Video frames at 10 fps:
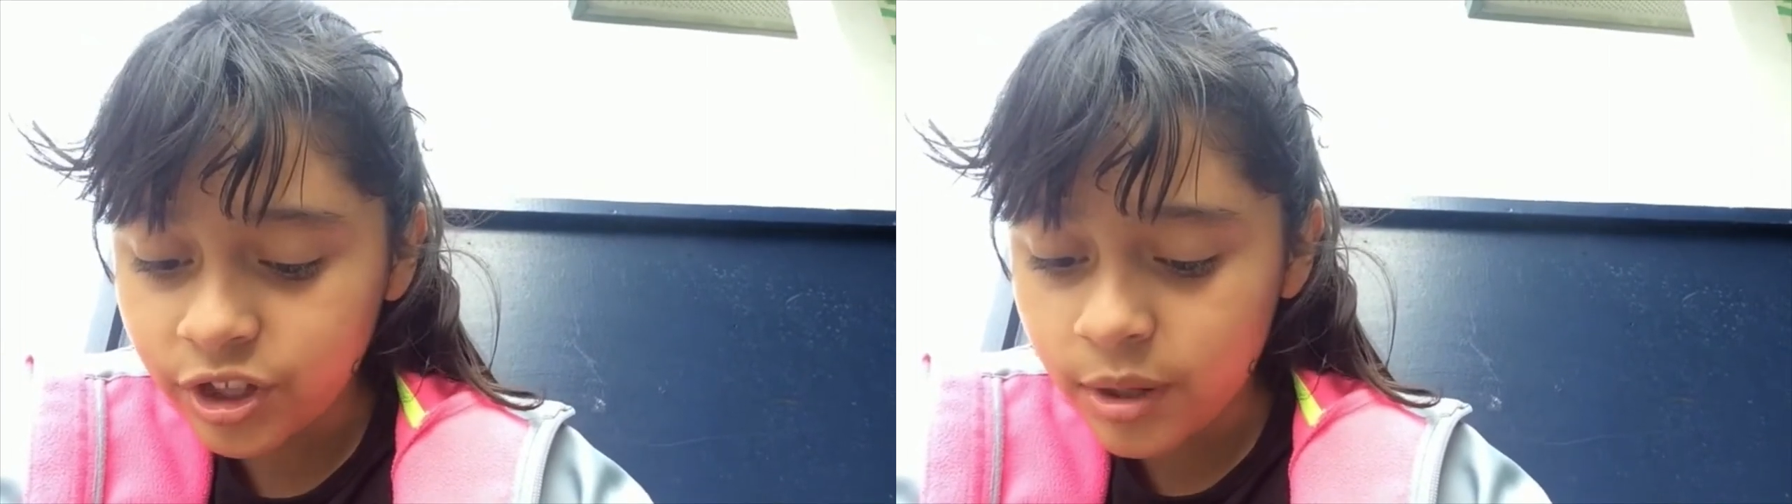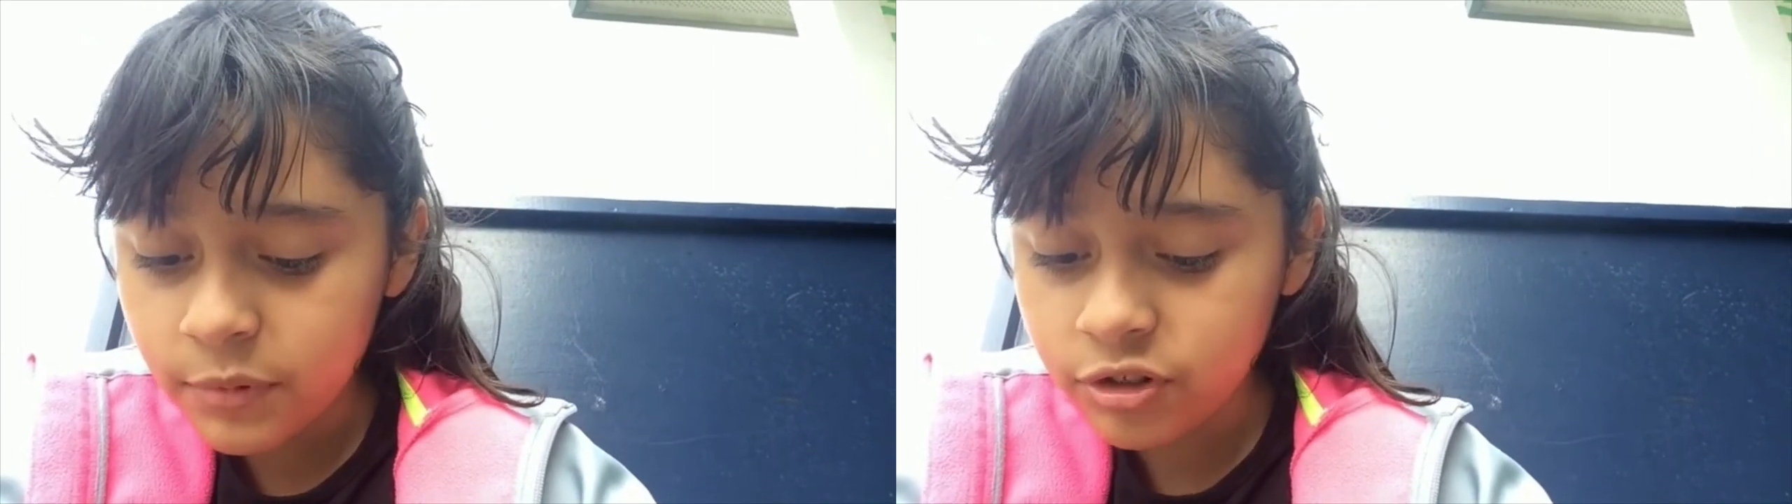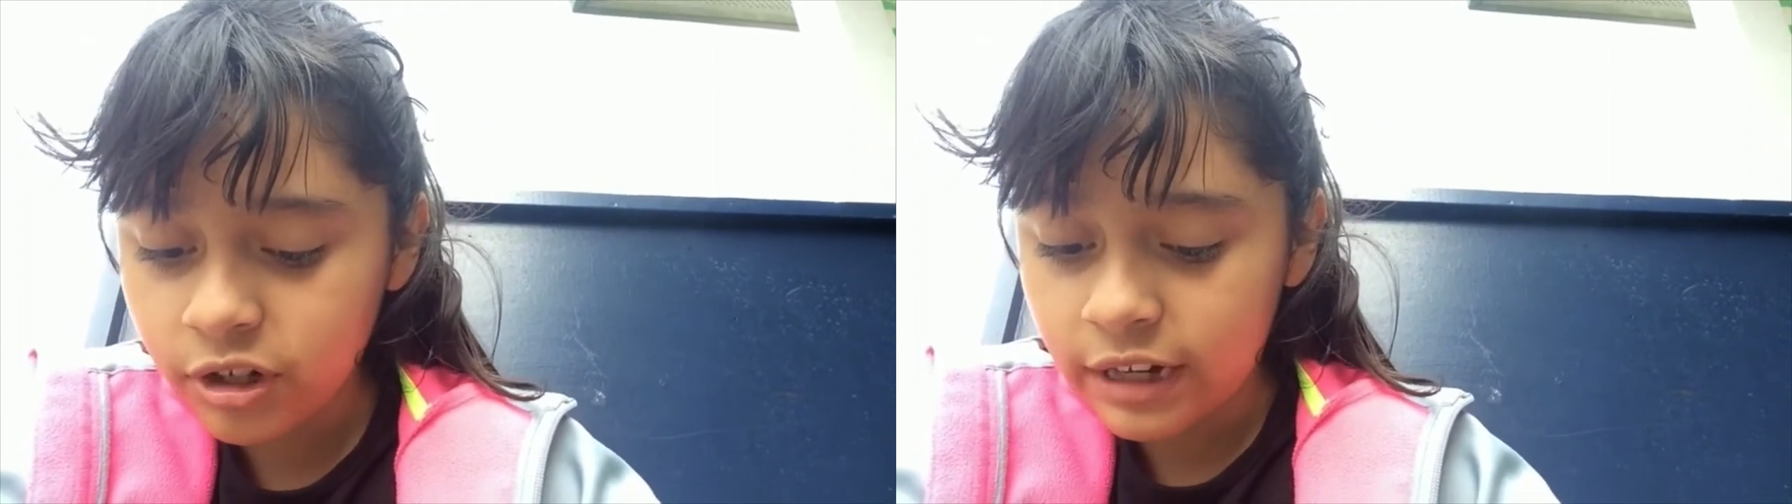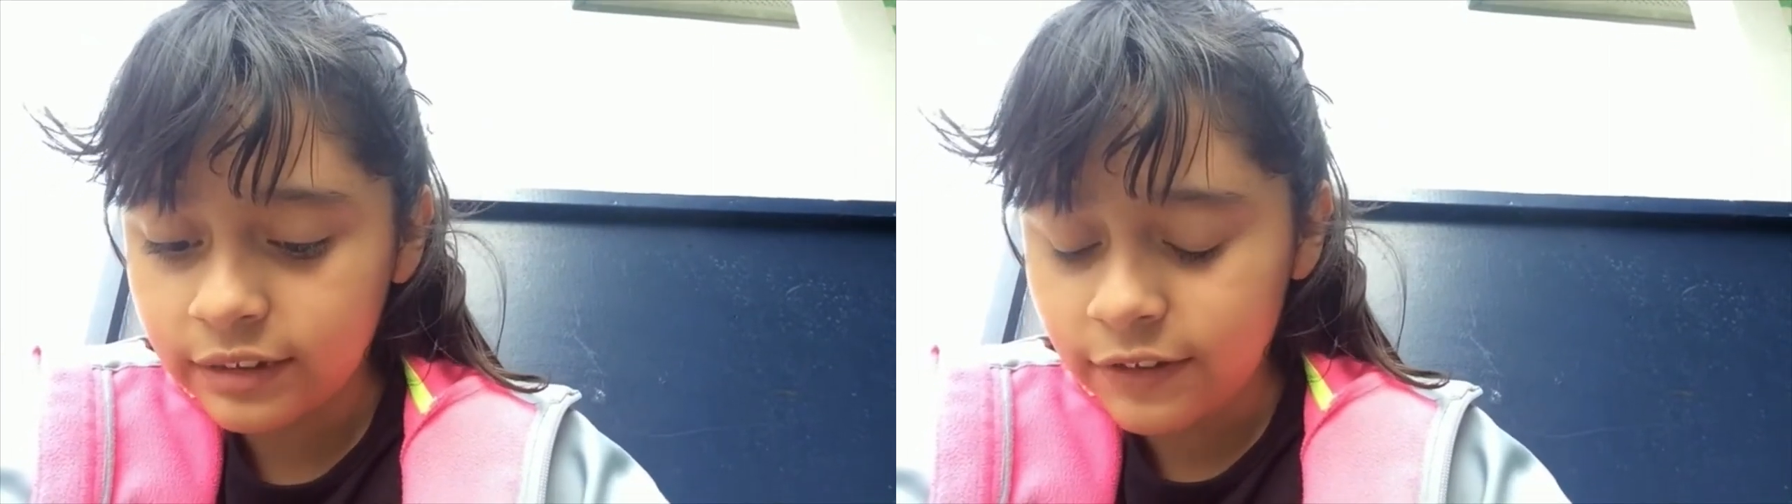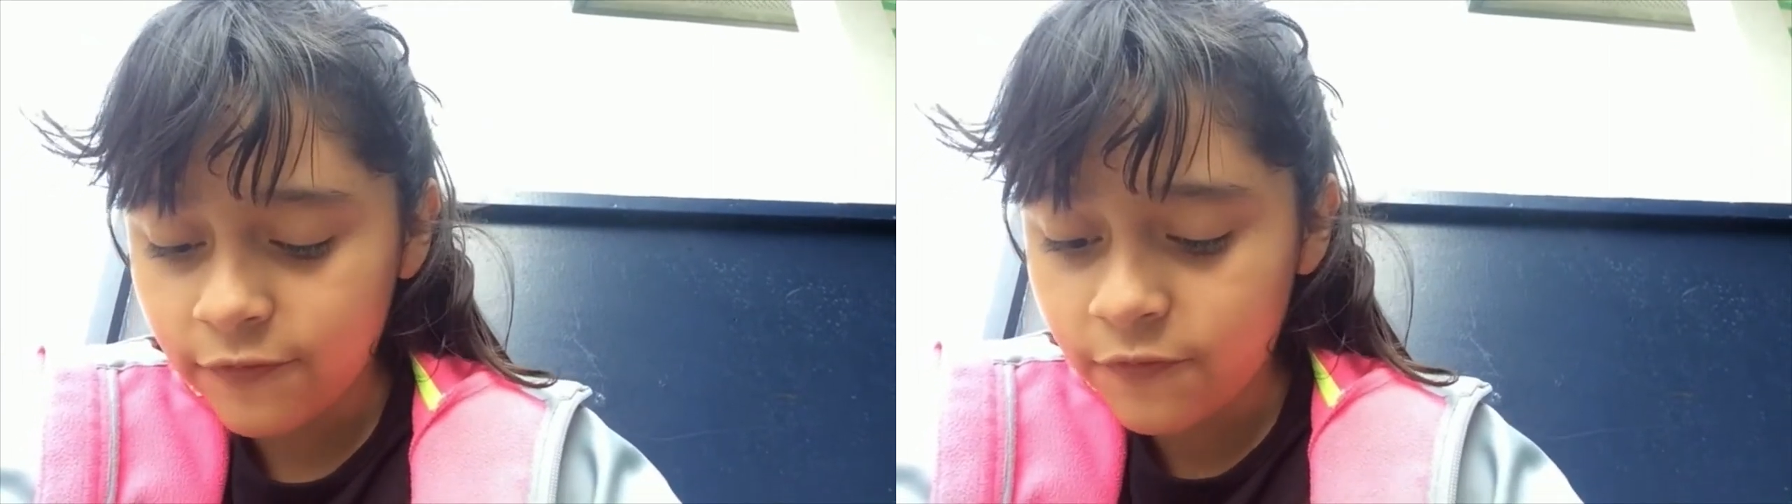some
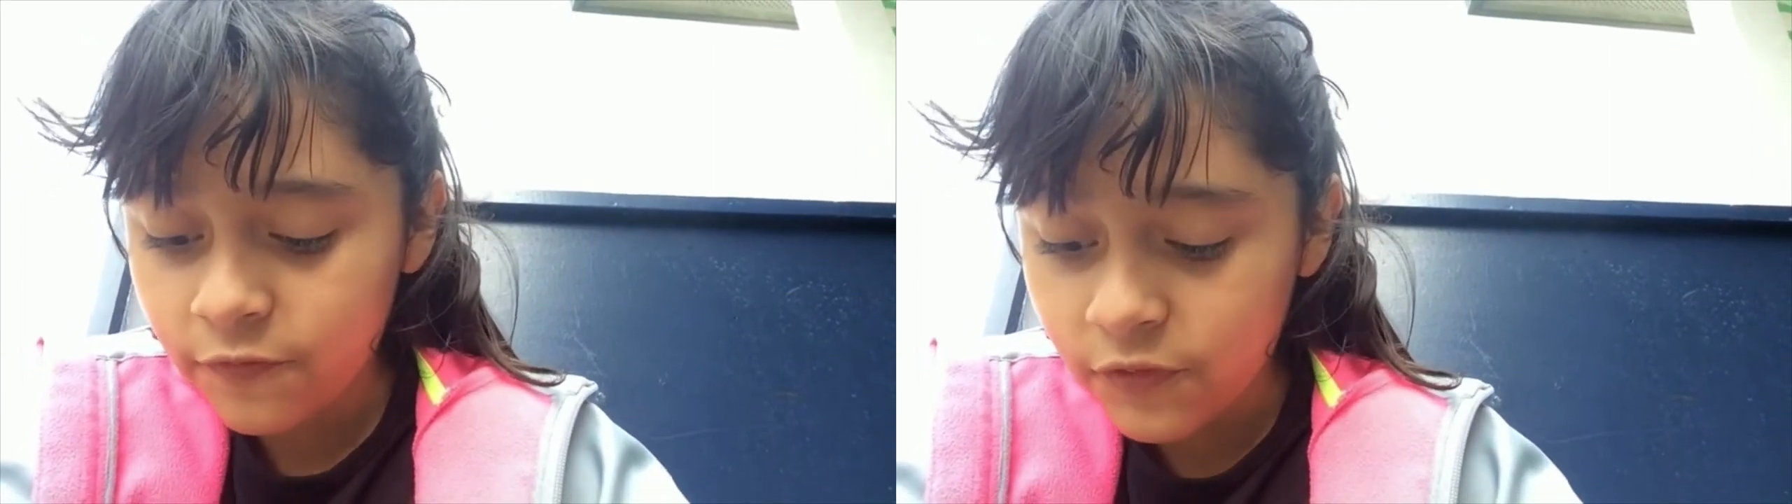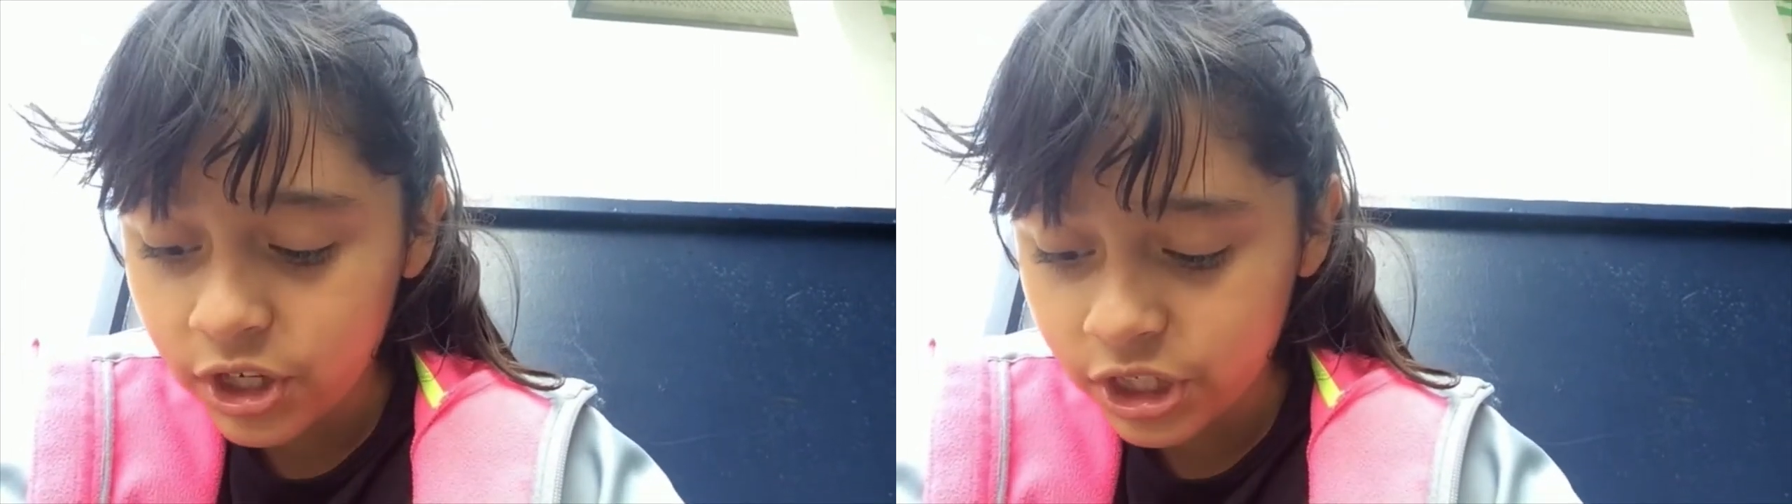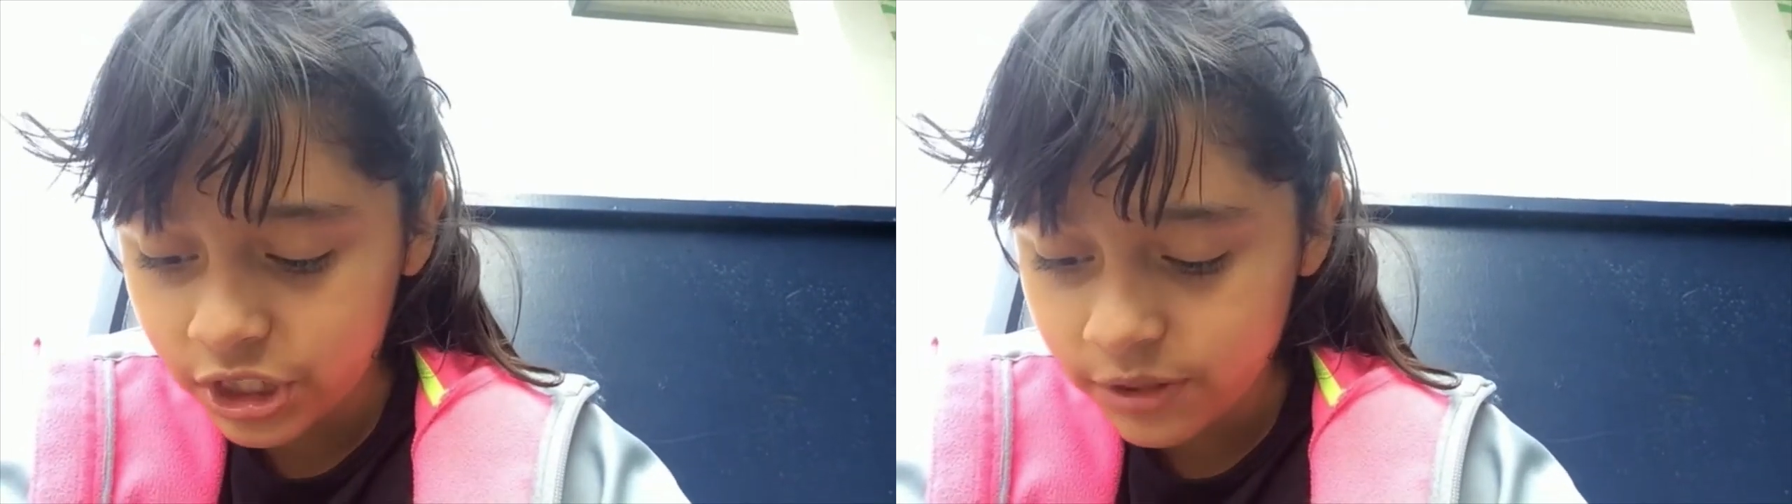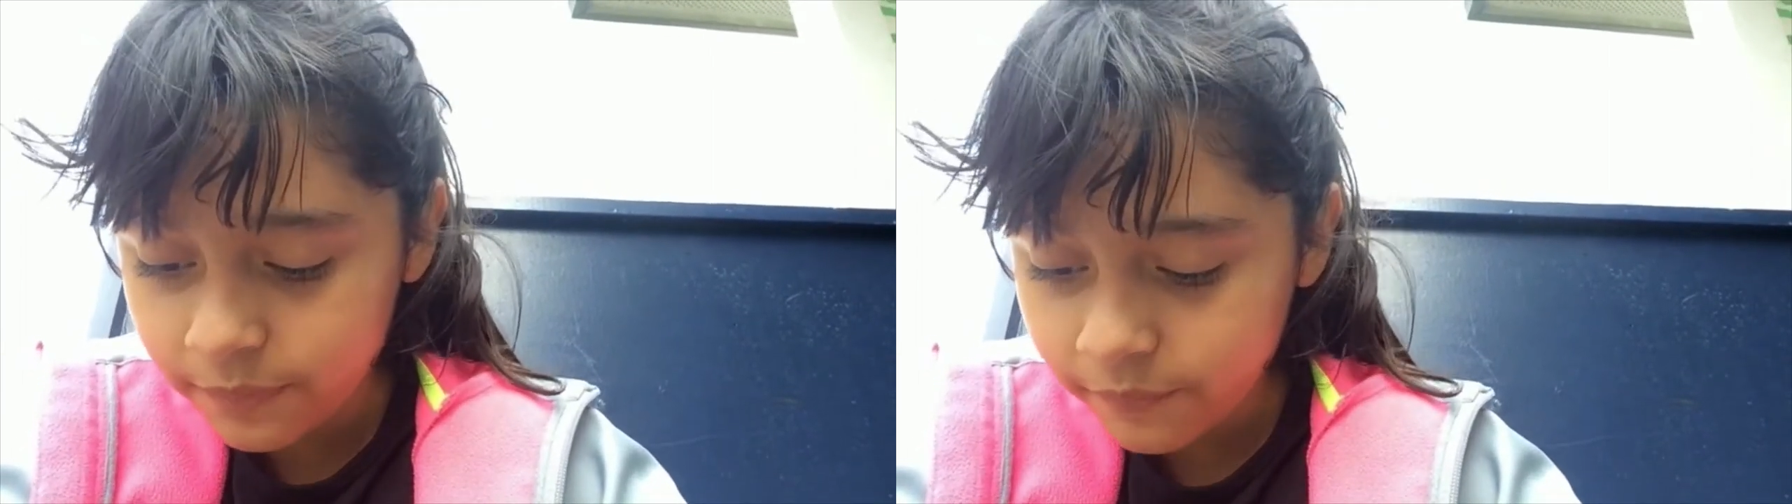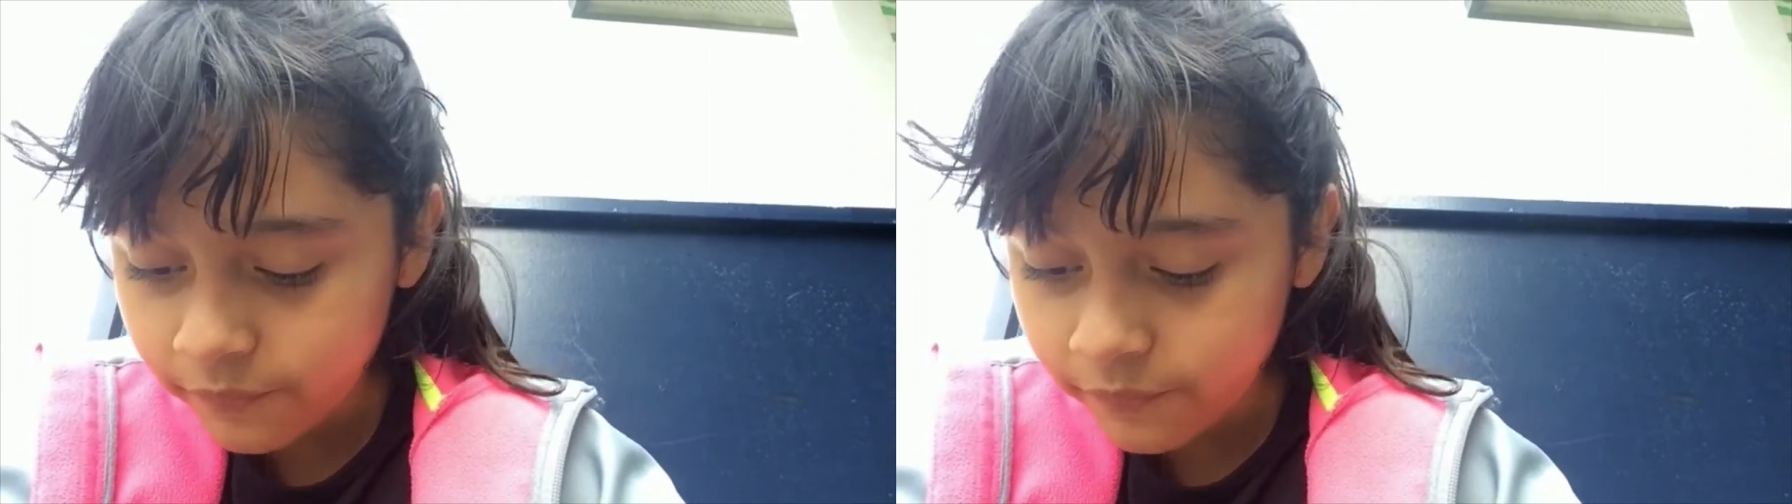interesting, funny,